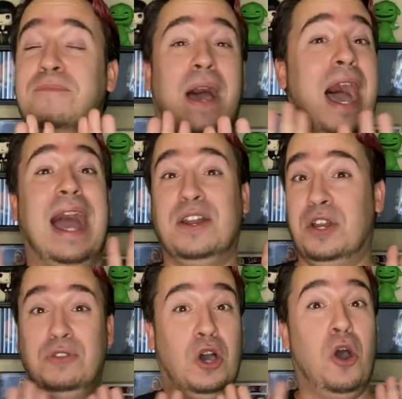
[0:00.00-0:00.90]
I don't
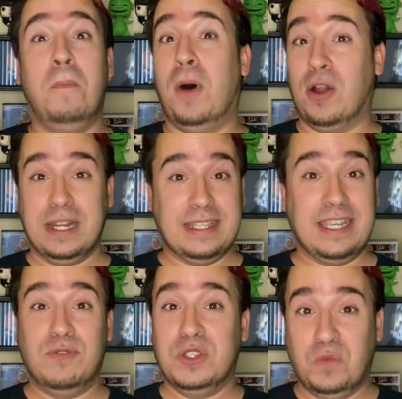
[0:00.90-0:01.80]
know. The whole party
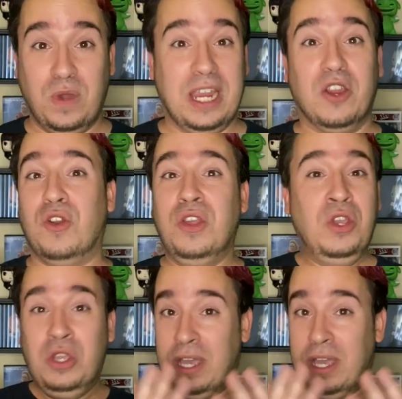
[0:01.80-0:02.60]
scene was weird.